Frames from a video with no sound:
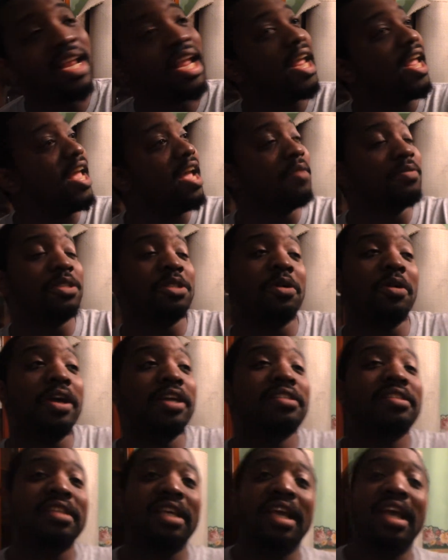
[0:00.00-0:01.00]
It was
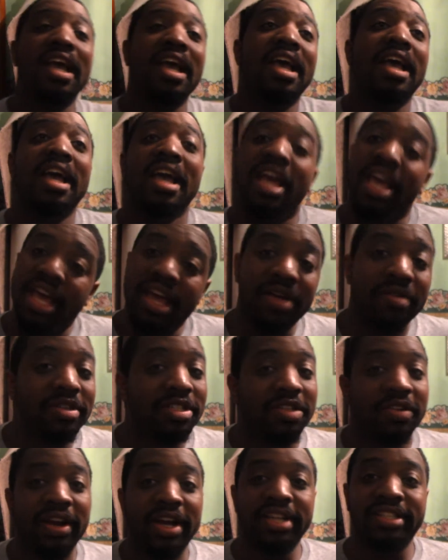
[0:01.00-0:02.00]
crazy. It
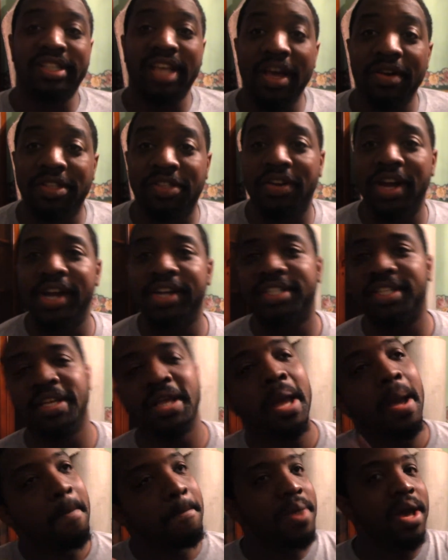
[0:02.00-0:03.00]
was
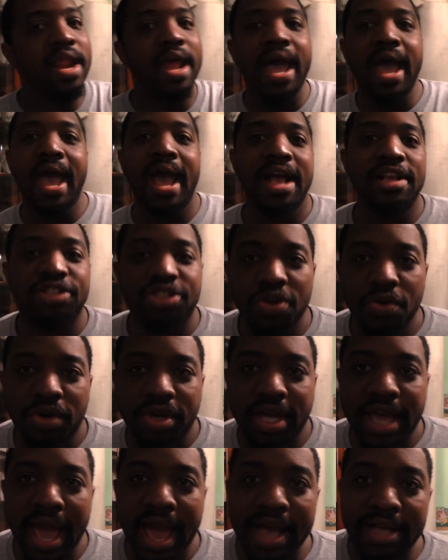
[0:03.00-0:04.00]
crazy. But as
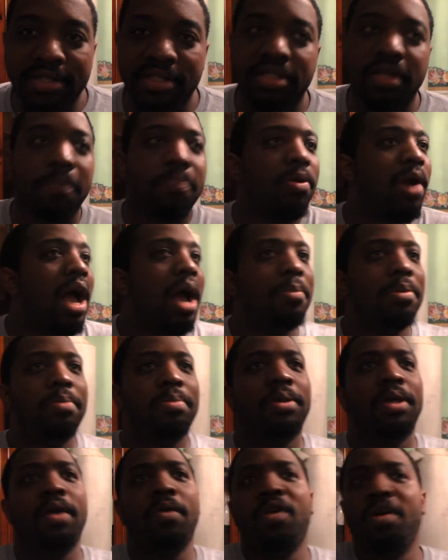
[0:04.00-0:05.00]
you guessed,
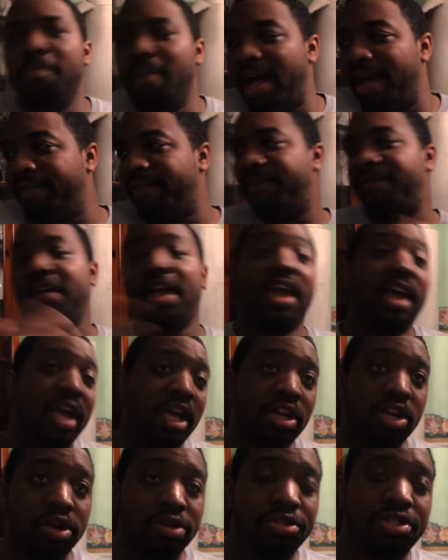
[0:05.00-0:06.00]
probably with my
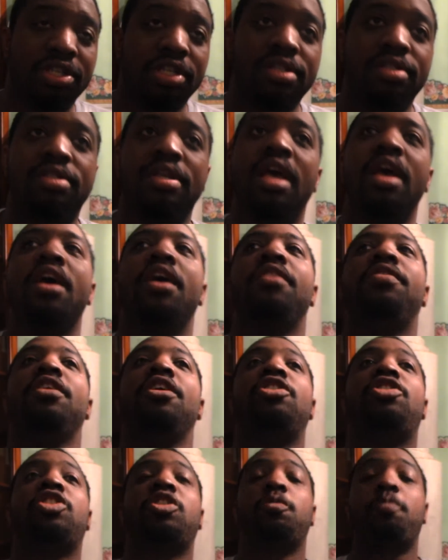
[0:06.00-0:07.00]
vague notions,
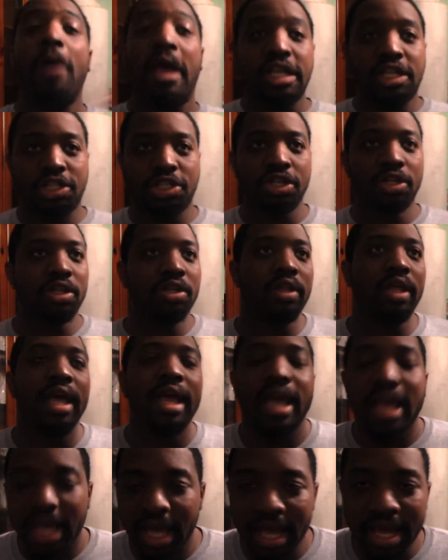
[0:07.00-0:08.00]
the special
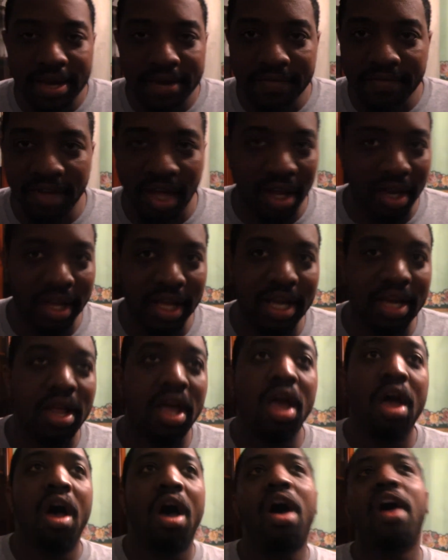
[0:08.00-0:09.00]
hidden villain
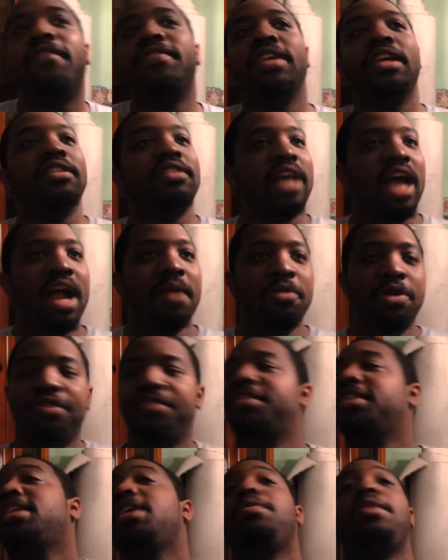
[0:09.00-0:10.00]
of the entire
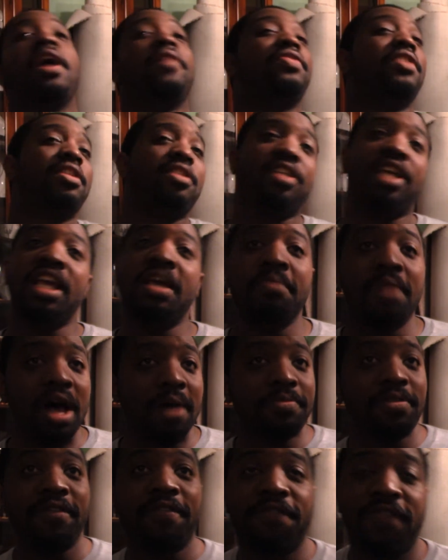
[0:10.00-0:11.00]
movie that they would have to team
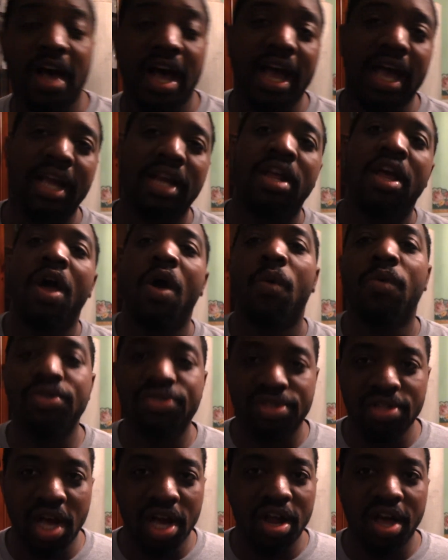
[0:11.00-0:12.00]
up to fight
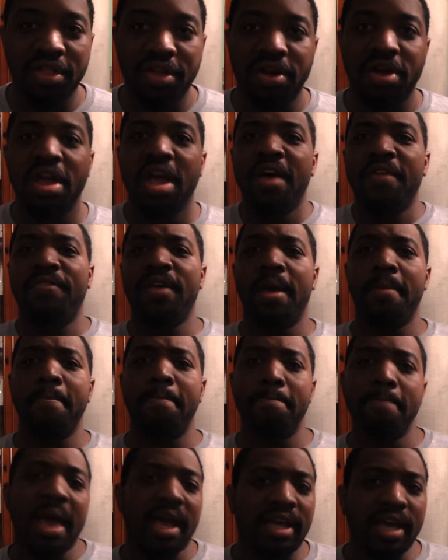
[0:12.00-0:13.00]
was none other
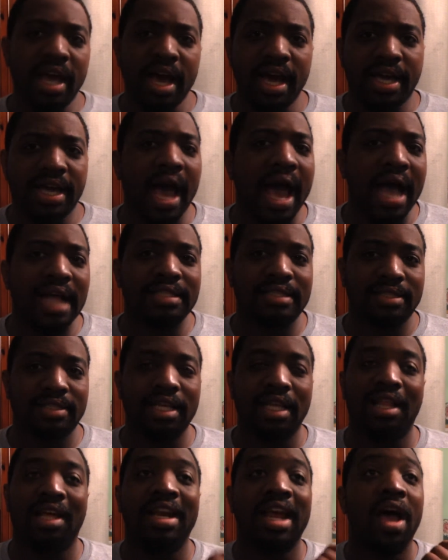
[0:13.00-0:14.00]
than Mecha Godzilla.